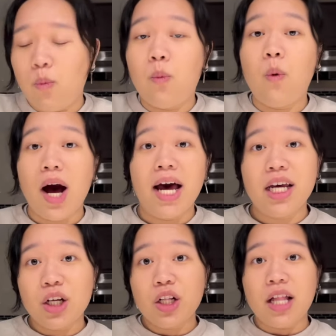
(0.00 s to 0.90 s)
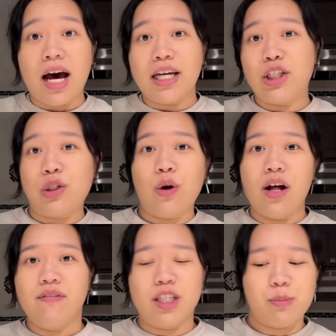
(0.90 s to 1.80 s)
While I do
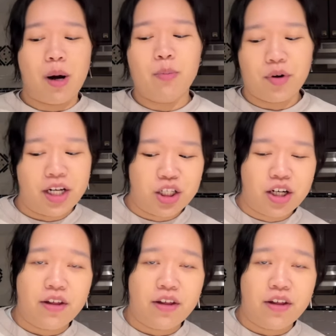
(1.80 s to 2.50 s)
all this preparation,